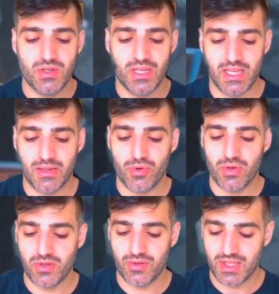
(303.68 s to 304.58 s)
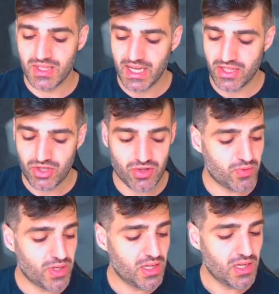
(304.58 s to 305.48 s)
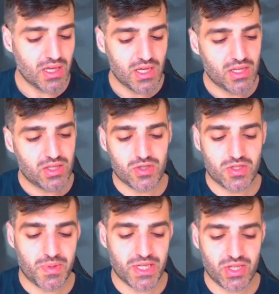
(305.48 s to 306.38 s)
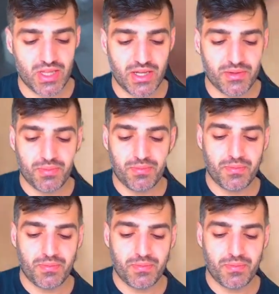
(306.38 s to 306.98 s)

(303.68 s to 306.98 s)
any point you detach 3. You special out